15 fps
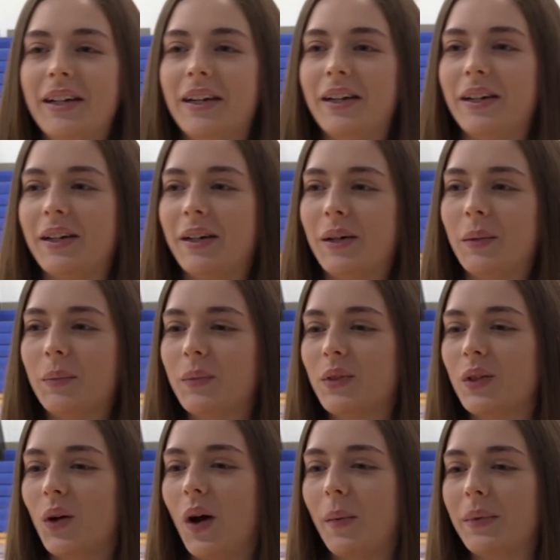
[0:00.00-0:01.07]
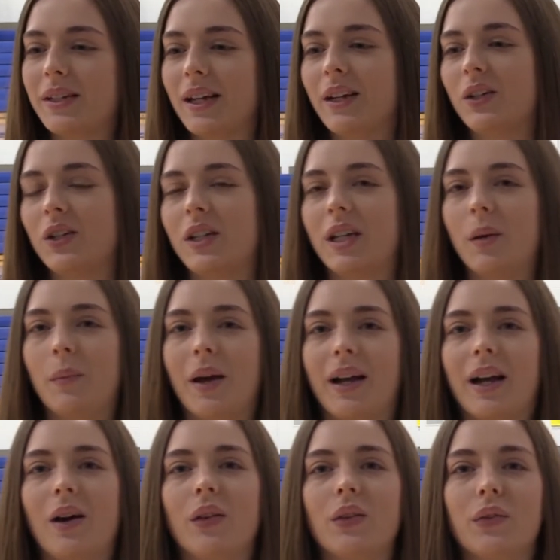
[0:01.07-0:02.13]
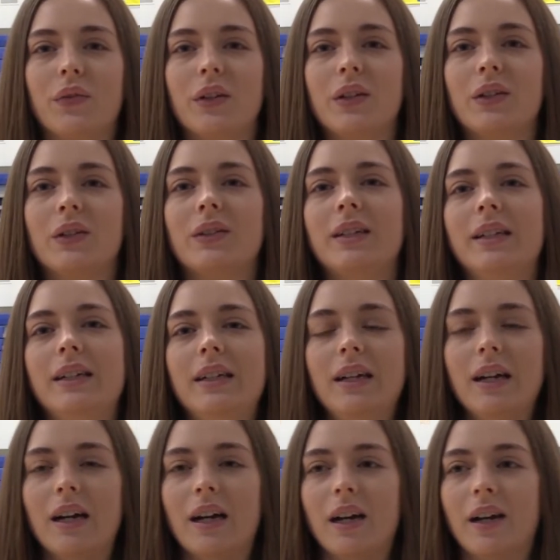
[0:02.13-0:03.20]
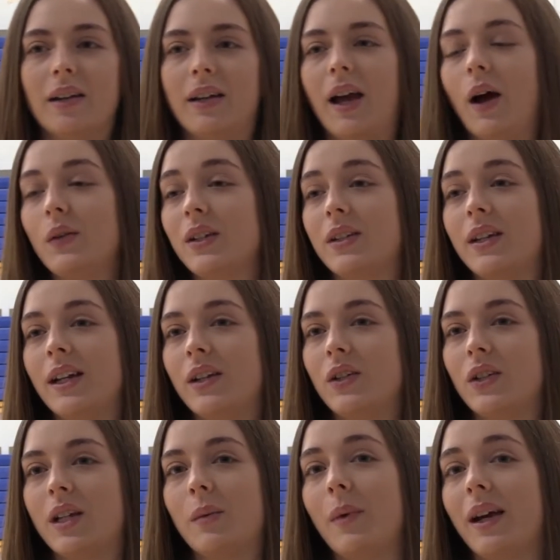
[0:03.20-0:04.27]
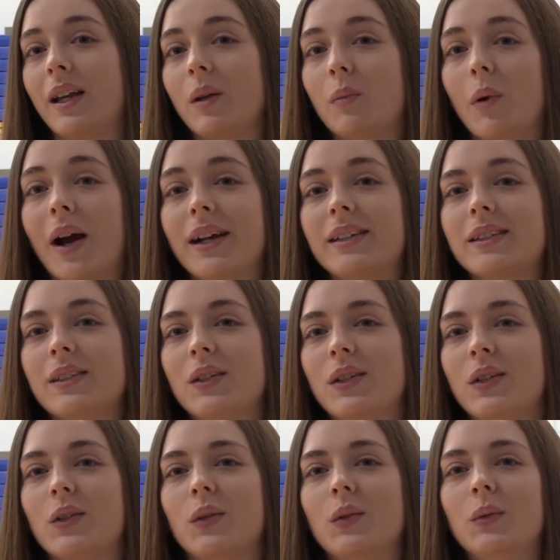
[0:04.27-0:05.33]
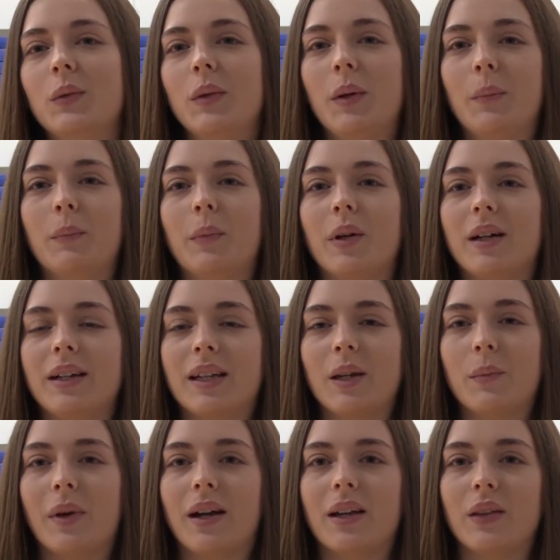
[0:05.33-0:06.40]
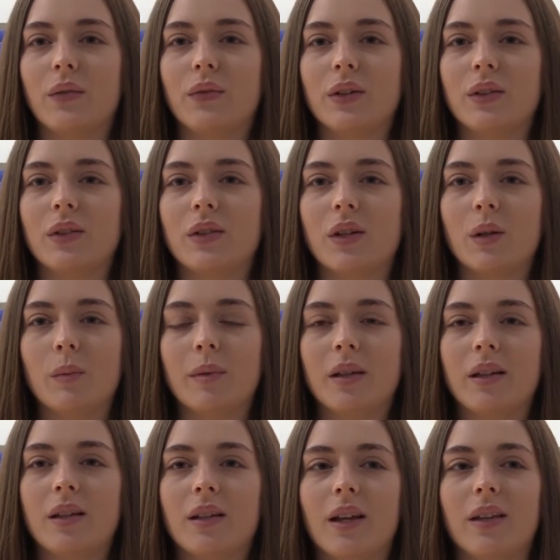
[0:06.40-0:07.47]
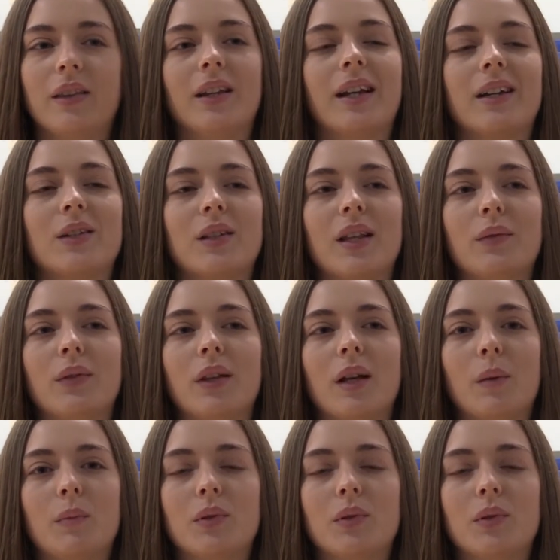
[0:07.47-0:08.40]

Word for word: Um, so I'm excited just to get back out in the field. Uh, I was excited just to get back into practice too, but getting back on the field is going to be the next level up.